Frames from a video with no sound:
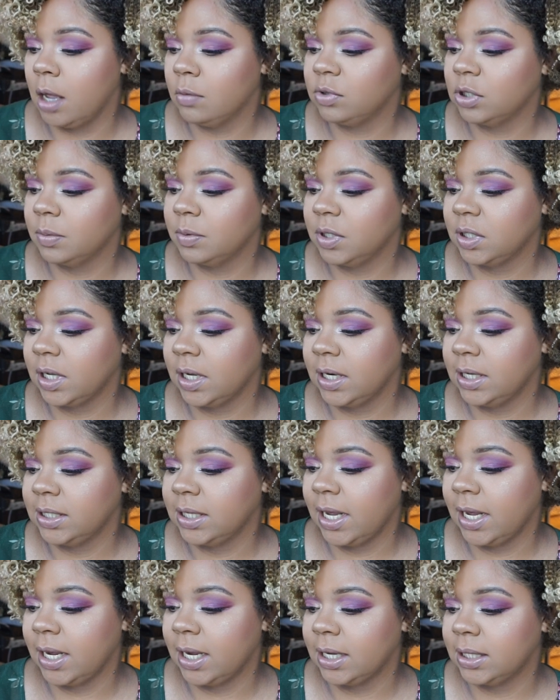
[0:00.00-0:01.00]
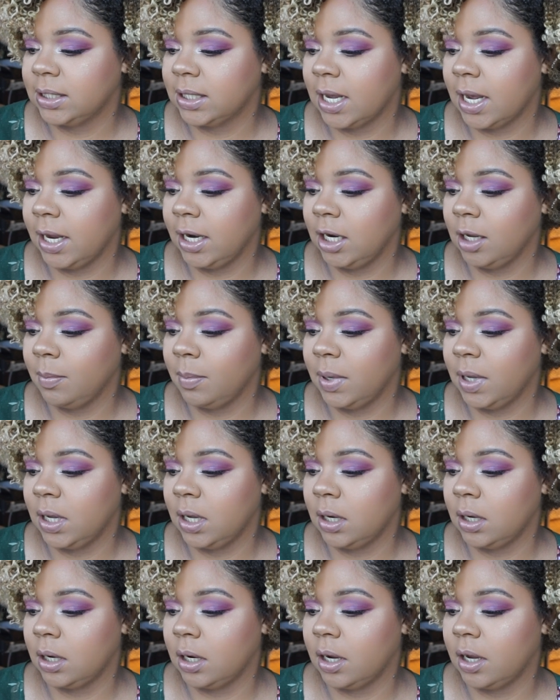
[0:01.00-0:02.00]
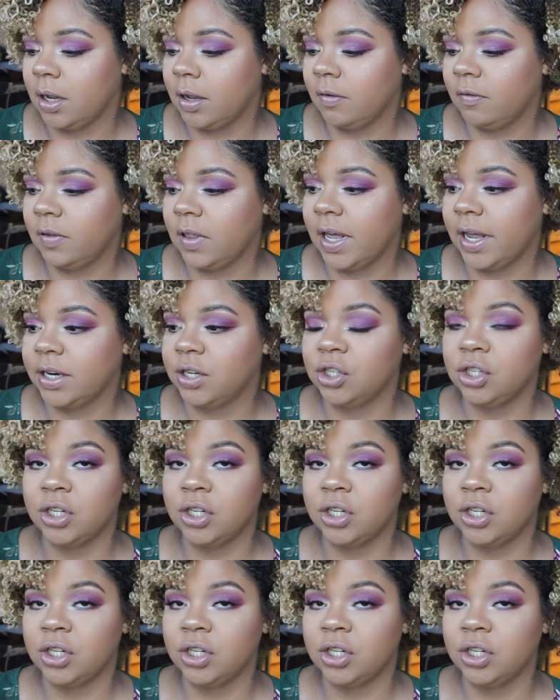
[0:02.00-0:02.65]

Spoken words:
So I'm just going to take a tiny bit of that